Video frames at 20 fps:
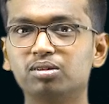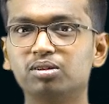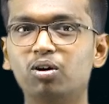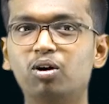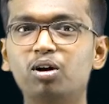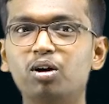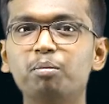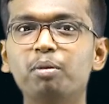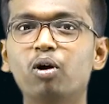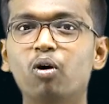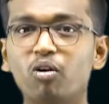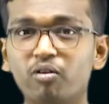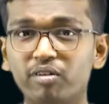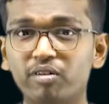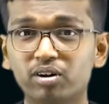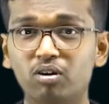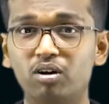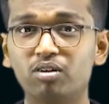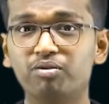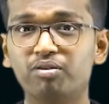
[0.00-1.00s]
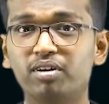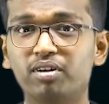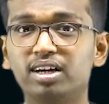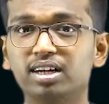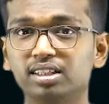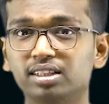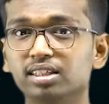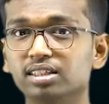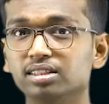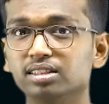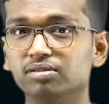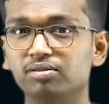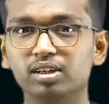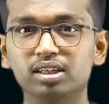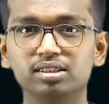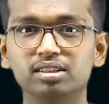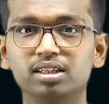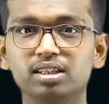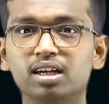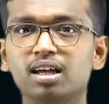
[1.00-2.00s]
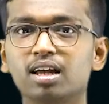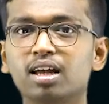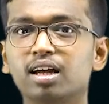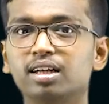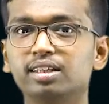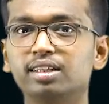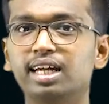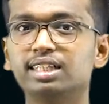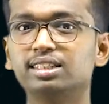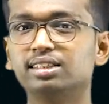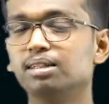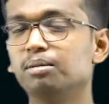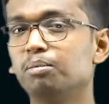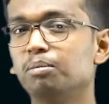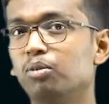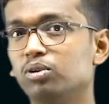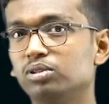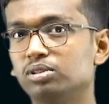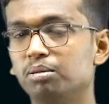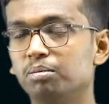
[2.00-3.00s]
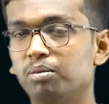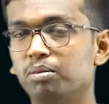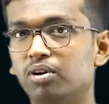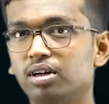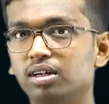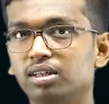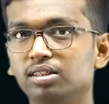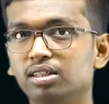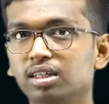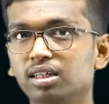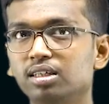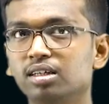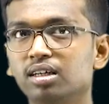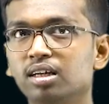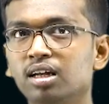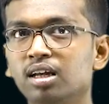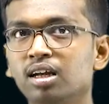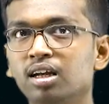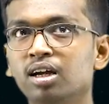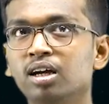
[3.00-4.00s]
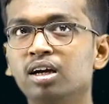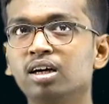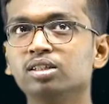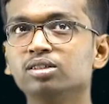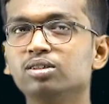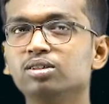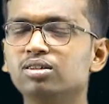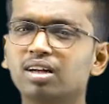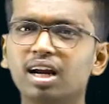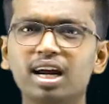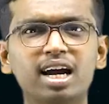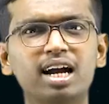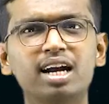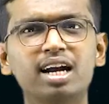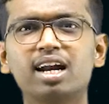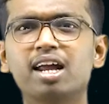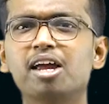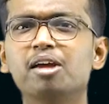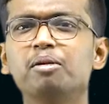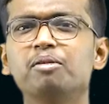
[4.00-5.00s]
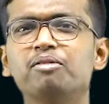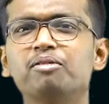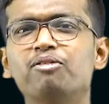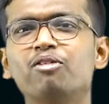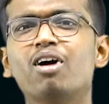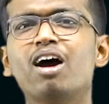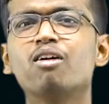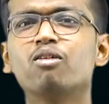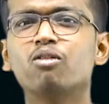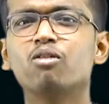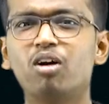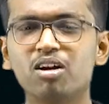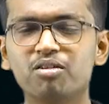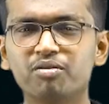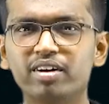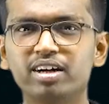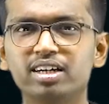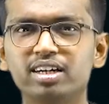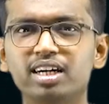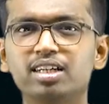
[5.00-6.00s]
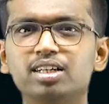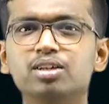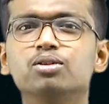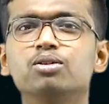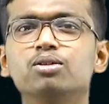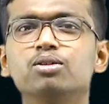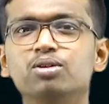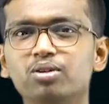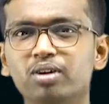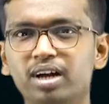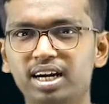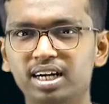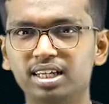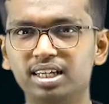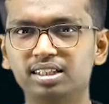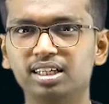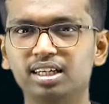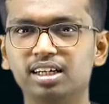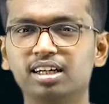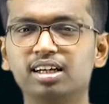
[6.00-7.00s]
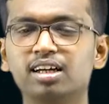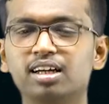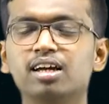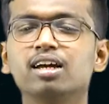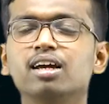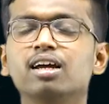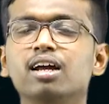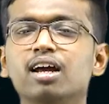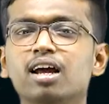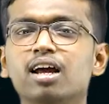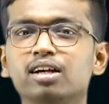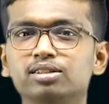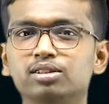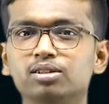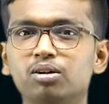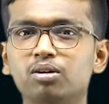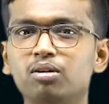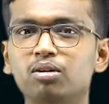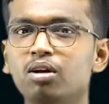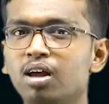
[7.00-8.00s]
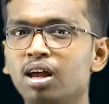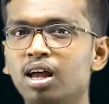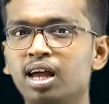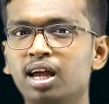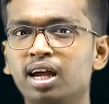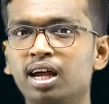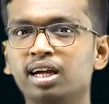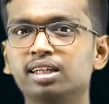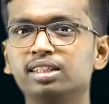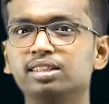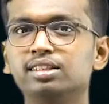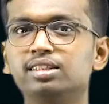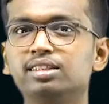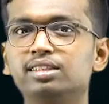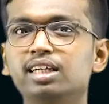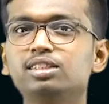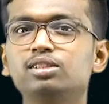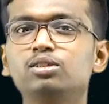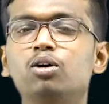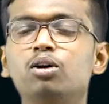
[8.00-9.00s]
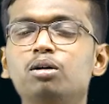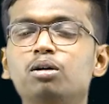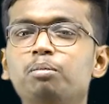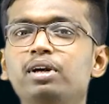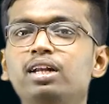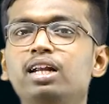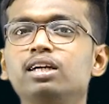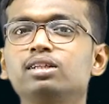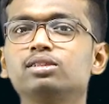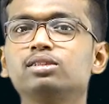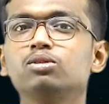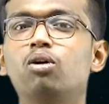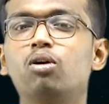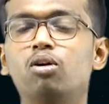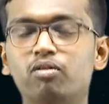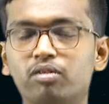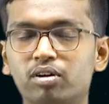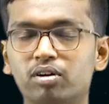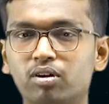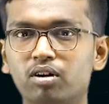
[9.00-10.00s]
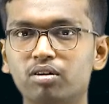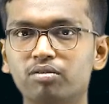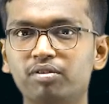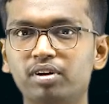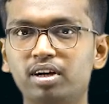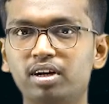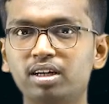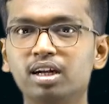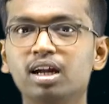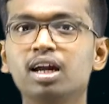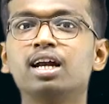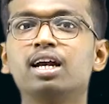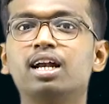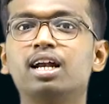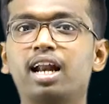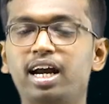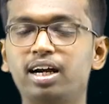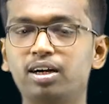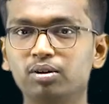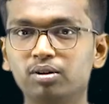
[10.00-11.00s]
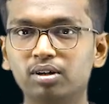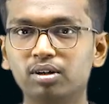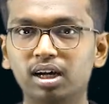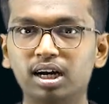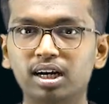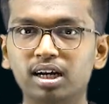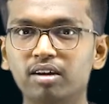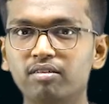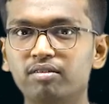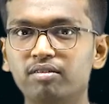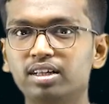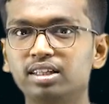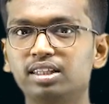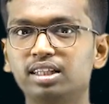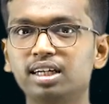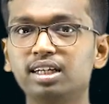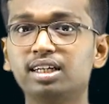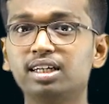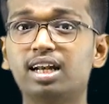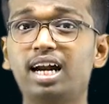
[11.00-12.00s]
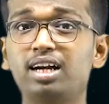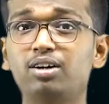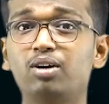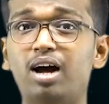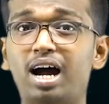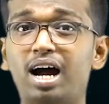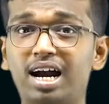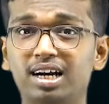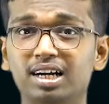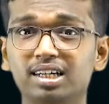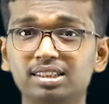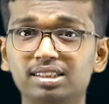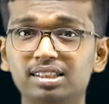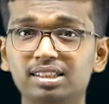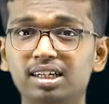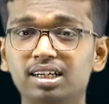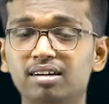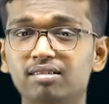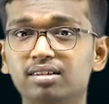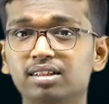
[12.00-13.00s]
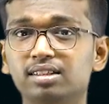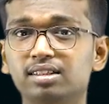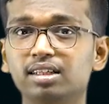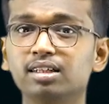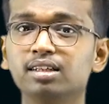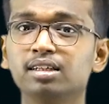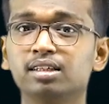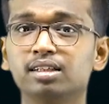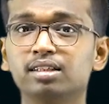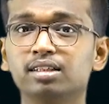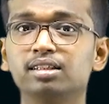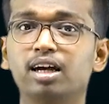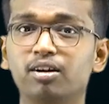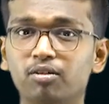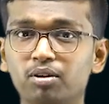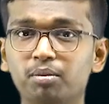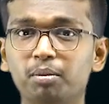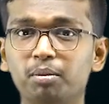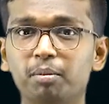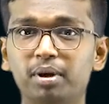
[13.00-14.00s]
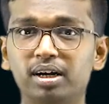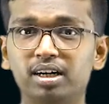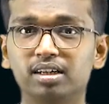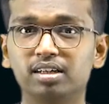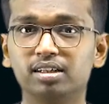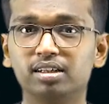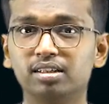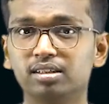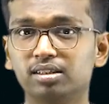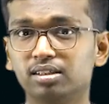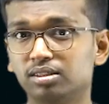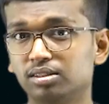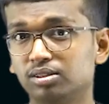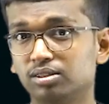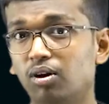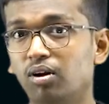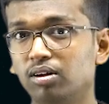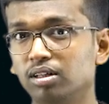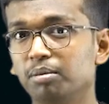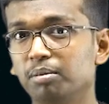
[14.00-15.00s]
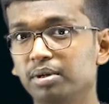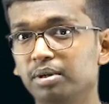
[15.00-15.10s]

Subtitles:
don't be overconfident in this phase. That's the most important thing. So try hard. If you have qualified NEET, you could do anything. So just don't be like so overconfident. Try to learn everything. Try to understand everything. That would be better. So all the